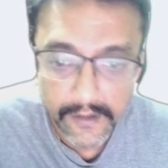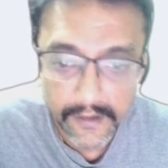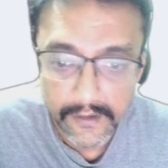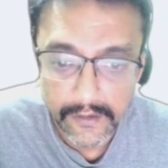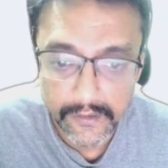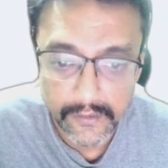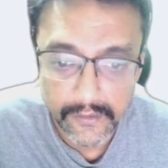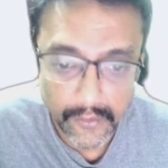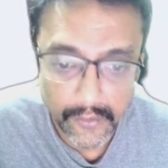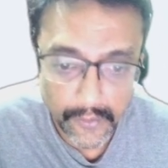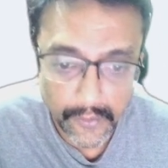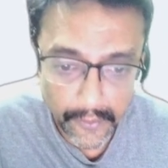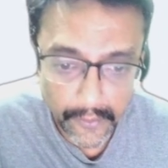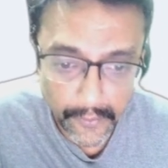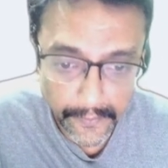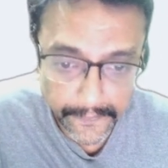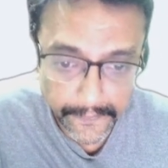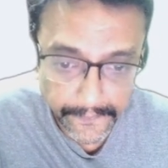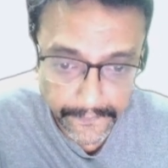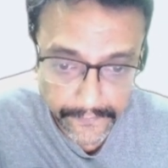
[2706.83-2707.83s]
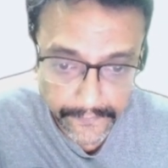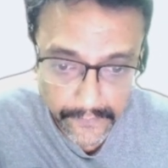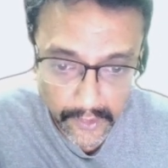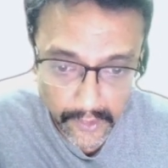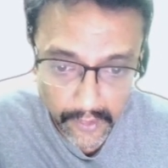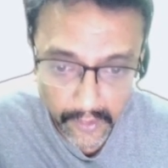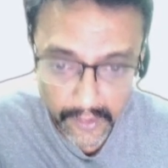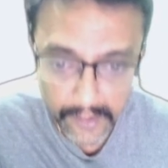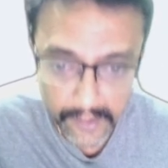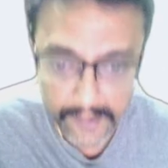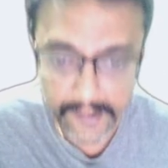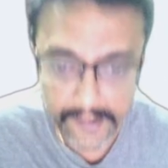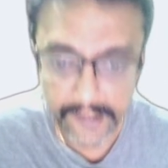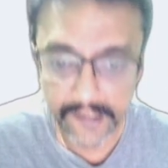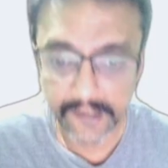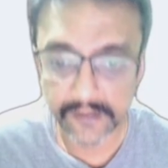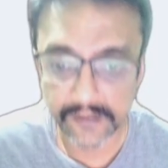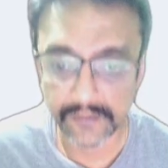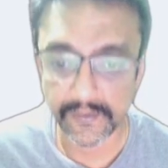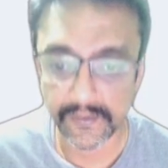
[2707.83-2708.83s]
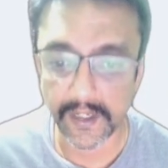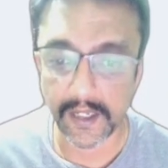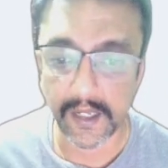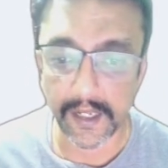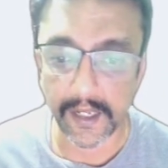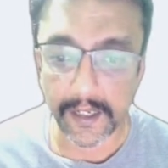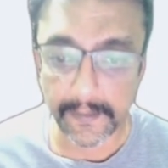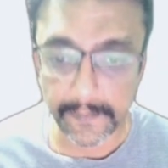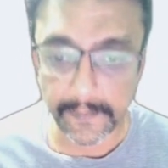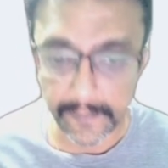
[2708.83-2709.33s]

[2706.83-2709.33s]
So all these will help,